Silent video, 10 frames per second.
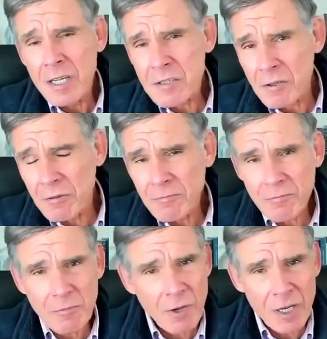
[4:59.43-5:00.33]
So
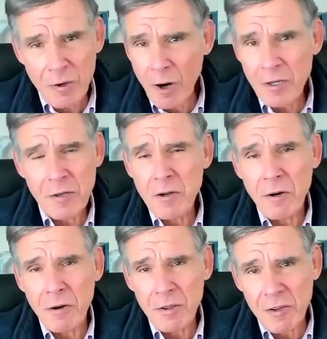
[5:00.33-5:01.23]
it's hard to
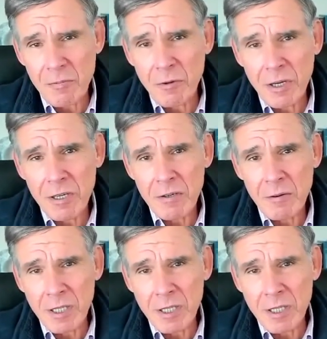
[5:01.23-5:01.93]
know at this point.